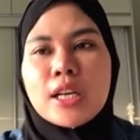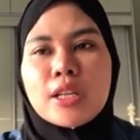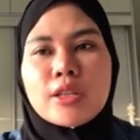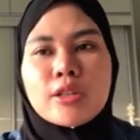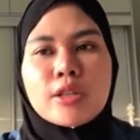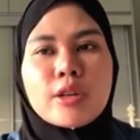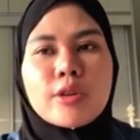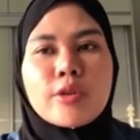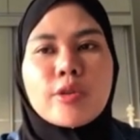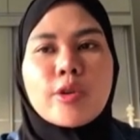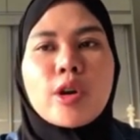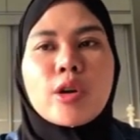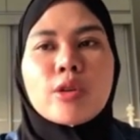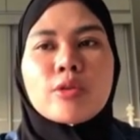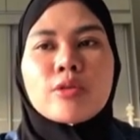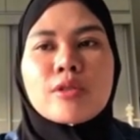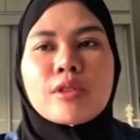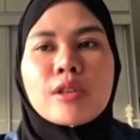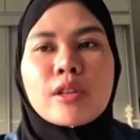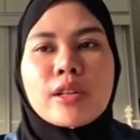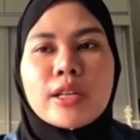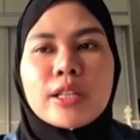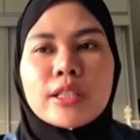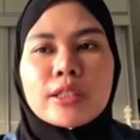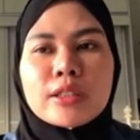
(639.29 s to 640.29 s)
The raw
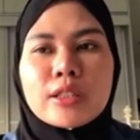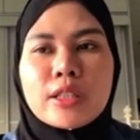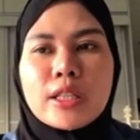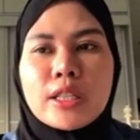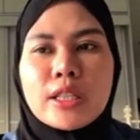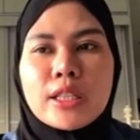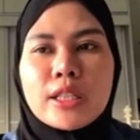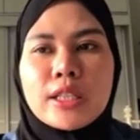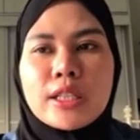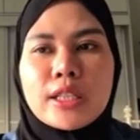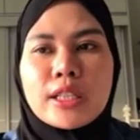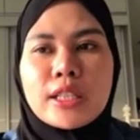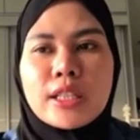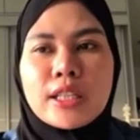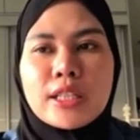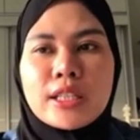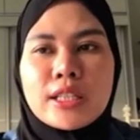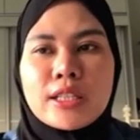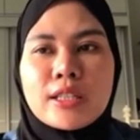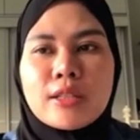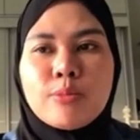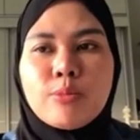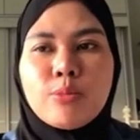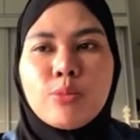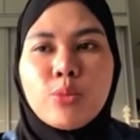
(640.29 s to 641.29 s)
slug
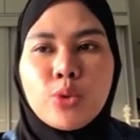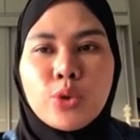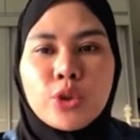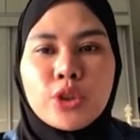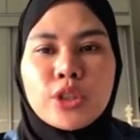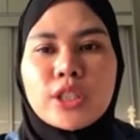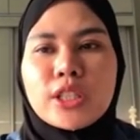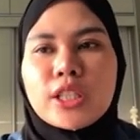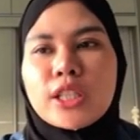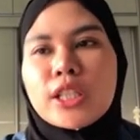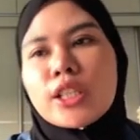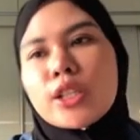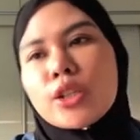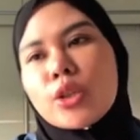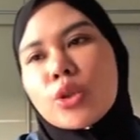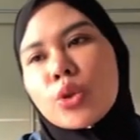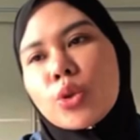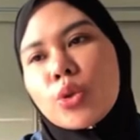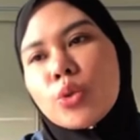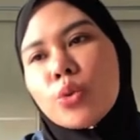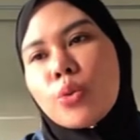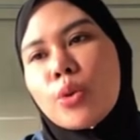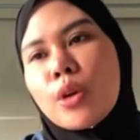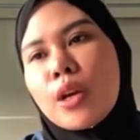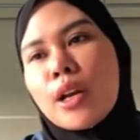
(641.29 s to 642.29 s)
is put
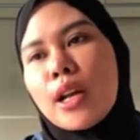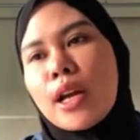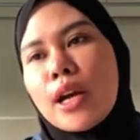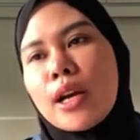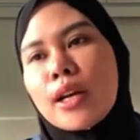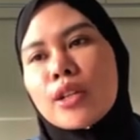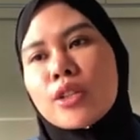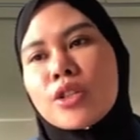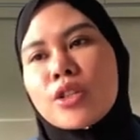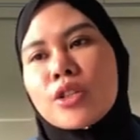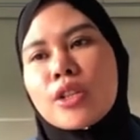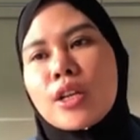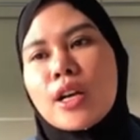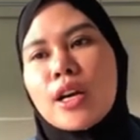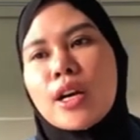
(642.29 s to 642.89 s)
into large